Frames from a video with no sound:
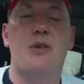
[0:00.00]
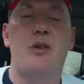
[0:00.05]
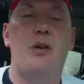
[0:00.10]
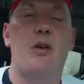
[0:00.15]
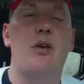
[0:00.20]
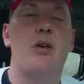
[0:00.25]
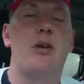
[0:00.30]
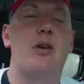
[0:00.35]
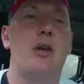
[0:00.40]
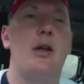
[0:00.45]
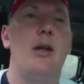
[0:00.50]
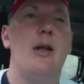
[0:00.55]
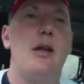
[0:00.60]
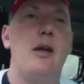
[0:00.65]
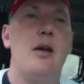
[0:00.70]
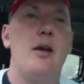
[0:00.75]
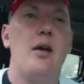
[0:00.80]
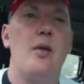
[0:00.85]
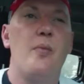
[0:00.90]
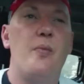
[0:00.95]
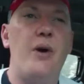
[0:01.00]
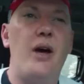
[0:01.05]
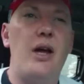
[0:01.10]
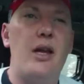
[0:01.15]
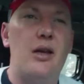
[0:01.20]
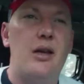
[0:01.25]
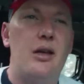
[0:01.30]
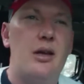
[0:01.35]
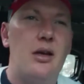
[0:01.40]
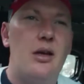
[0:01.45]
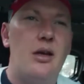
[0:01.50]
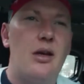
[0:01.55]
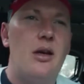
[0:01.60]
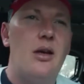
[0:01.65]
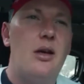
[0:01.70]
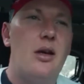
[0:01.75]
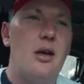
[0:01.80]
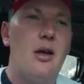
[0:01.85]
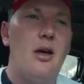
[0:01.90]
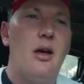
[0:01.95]
So, but
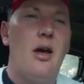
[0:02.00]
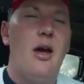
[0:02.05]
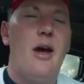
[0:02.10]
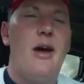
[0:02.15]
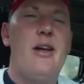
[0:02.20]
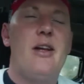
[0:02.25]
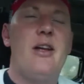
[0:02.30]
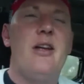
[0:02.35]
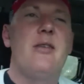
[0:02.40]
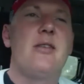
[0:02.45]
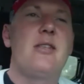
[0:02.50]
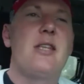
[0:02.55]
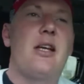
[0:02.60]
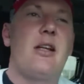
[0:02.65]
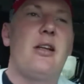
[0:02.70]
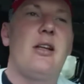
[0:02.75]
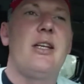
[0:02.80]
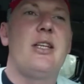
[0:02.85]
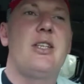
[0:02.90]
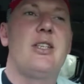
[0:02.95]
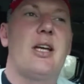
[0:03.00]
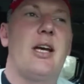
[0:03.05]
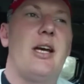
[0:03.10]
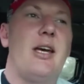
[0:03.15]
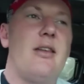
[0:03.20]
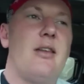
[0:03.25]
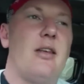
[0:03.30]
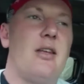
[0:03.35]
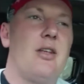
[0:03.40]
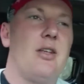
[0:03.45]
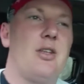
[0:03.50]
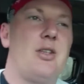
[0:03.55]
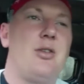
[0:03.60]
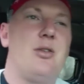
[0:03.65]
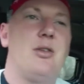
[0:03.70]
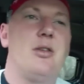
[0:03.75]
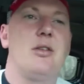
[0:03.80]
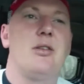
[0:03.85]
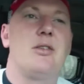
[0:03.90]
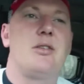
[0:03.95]
I don't know, it's a cliche that you
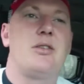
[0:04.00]
should